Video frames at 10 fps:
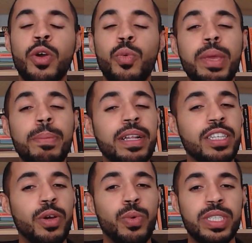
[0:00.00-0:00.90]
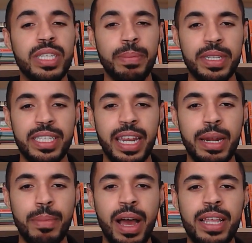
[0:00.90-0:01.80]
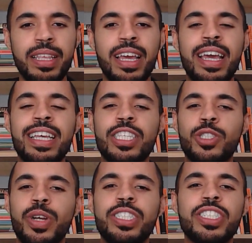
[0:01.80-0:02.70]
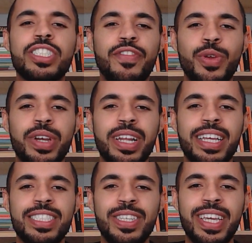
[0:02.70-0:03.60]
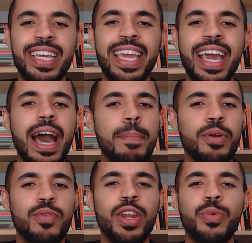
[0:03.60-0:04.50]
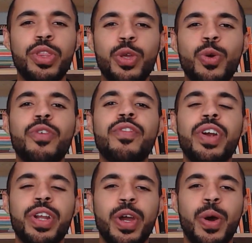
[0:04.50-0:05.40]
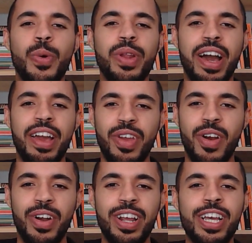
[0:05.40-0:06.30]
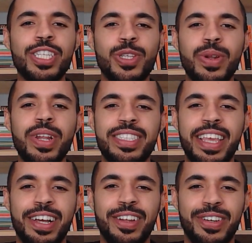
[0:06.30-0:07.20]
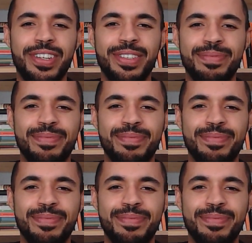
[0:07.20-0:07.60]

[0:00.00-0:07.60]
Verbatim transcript: We built it with simplicity in mind, so in just a few clicks, you can get up and running with your very own IVR. So let's take a look.